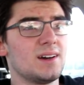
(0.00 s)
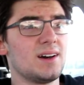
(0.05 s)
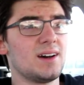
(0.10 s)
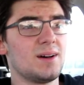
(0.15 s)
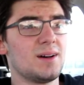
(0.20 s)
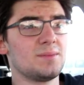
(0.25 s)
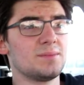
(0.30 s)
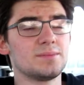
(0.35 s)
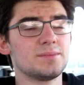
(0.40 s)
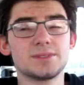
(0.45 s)

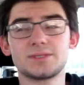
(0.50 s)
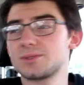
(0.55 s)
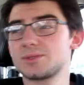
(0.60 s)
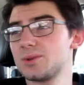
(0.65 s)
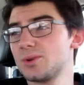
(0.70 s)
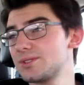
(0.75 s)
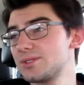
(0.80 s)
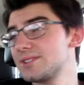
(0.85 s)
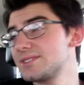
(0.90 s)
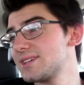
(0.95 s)
Um, but
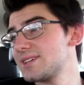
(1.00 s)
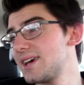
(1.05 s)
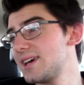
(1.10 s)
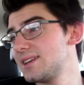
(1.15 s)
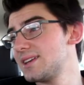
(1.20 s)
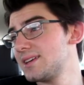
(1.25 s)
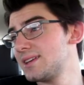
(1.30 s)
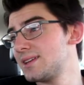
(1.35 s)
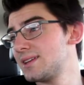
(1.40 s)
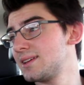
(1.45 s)
school just
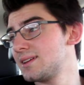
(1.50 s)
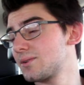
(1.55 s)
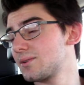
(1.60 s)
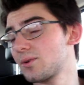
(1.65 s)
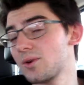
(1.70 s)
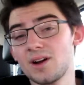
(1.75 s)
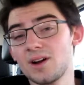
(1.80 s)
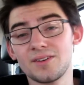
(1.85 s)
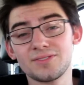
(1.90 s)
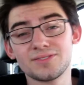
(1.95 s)
ended.
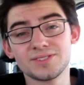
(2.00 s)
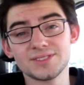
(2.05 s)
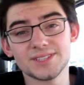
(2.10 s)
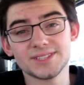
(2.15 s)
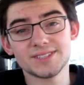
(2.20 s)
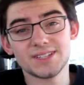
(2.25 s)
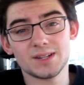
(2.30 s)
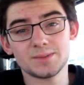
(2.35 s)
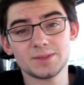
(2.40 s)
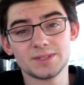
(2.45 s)
We're off for
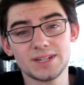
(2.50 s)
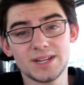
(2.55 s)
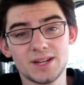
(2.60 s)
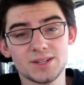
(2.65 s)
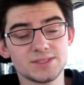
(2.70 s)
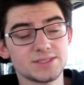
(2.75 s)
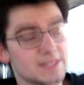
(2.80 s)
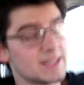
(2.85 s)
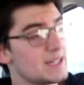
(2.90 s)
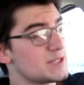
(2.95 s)
the summer
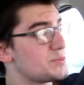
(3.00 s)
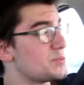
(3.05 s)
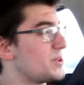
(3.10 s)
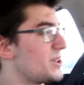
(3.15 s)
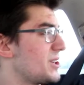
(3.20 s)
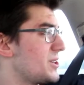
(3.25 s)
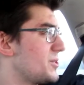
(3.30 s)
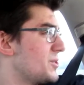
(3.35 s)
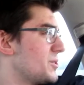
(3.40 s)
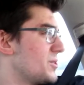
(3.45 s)
now, so that's
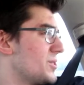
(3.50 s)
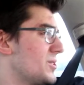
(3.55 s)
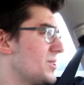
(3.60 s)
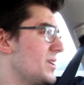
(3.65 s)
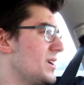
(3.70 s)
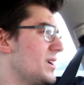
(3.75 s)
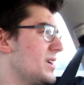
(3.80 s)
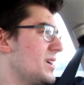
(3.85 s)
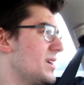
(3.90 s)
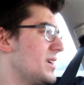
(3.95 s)
pretty cool.
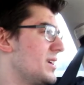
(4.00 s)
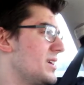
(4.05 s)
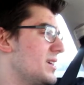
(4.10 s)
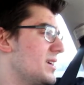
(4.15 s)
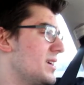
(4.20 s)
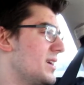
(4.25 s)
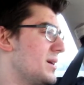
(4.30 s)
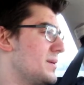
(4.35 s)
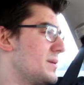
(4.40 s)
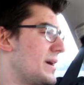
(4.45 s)
Um,
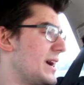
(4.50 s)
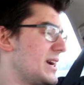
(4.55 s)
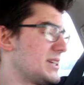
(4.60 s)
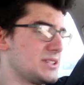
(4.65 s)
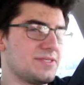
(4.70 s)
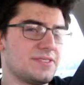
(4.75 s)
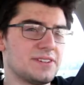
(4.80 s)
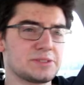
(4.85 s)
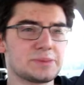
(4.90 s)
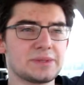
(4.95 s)
I
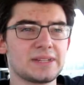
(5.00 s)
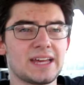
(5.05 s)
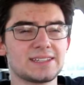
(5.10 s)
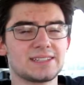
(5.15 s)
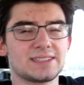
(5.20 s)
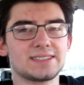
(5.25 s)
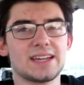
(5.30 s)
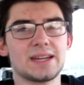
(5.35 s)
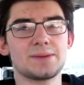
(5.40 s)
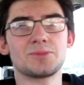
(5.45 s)
actually finished my
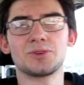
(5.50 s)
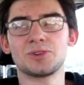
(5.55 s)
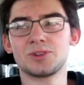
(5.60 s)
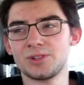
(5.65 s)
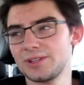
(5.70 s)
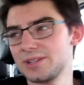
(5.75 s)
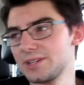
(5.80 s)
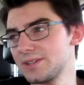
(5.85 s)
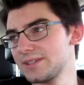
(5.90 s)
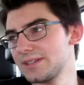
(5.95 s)
last exam
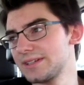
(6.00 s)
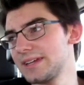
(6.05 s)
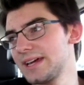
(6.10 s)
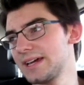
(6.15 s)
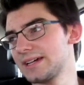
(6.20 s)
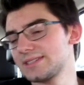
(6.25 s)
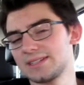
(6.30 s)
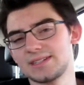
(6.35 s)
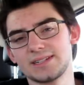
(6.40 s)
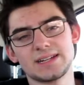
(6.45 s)
earlier in the
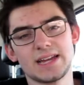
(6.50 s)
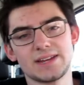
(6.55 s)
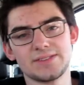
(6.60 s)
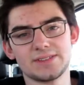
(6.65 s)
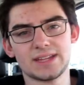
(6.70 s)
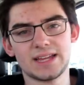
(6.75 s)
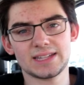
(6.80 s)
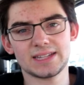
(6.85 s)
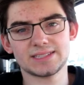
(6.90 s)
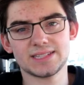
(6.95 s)
day because I didn't have
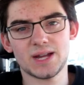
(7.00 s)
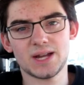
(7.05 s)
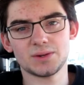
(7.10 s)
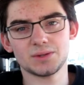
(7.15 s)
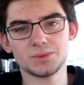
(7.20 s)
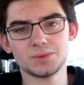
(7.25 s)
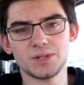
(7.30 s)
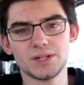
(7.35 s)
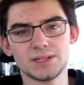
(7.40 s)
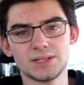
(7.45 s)
a last
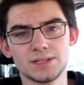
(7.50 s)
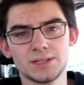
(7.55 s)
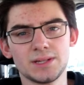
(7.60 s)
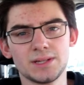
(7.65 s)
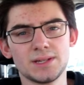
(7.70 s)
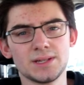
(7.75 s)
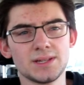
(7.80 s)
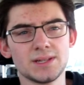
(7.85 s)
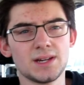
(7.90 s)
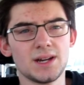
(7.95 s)
hour
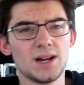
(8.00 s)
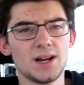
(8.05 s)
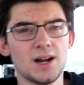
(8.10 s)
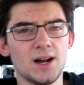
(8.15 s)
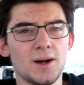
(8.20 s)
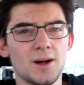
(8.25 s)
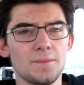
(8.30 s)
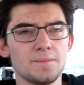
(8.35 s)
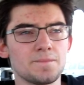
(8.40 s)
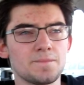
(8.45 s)
one.
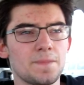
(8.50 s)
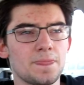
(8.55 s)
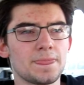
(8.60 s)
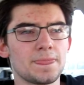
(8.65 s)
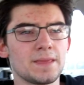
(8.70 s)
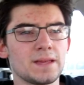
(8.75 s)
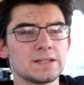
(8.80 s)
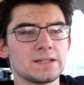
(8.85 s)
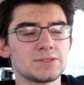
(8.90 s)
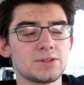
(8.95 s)
Um,
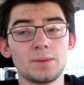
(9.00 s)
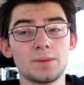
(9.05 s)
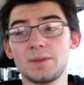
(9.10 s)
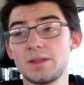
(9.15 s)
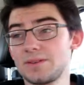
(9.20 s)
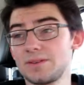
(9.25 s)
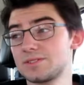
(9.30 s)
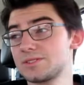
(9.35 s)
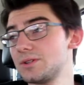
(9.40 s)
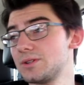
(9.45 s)
so I'm
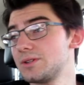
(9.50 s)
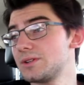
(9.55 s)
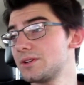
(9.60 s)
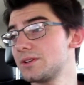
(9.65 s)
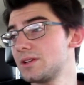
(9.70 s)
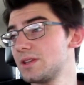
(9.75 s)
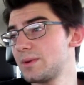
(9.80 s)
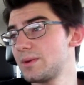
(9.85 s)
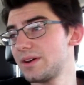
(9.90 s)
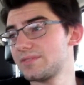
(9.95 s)
leaving school
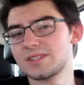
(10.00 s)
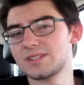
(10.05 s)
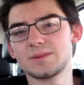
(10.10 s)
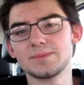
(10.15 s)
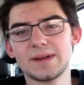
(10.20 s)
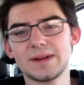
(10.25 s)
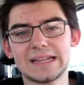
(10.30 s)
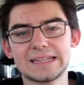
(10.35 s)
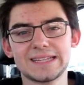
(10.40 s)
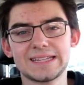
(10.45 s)
early, but I have to
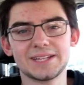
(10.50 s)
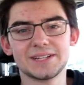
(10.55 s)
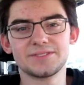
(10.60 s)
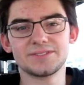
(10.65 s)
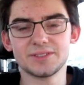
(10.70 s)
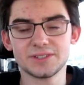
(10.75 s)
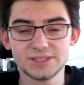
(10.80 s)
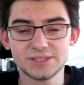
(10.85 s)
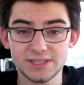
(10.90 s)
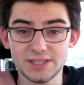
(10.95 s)
come back later
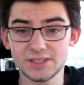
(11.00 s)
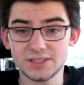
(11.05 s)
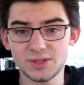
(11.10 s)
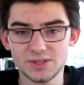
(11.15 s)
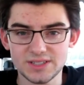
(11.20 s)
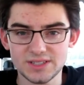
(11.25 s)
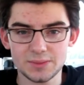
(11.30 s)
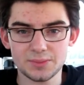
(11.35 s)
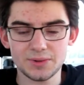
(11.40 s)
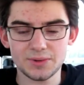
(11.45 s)
for a Skills
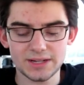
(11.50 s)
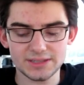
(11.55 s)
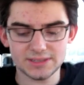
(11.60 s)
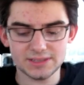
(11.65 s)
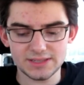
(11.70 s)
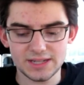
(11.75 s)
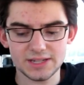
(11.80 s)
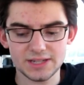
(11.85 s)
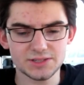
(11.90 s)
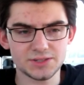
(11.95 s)
USA
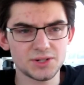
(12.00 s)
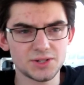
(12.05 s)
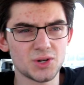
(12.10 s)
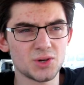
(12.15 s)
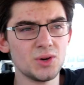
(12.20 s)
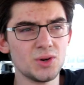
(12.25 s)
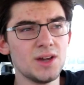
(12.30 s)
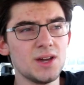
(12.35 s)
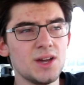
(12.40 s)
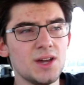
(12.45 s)
practice. As you
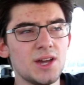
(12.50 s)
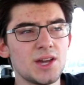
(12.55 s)
know,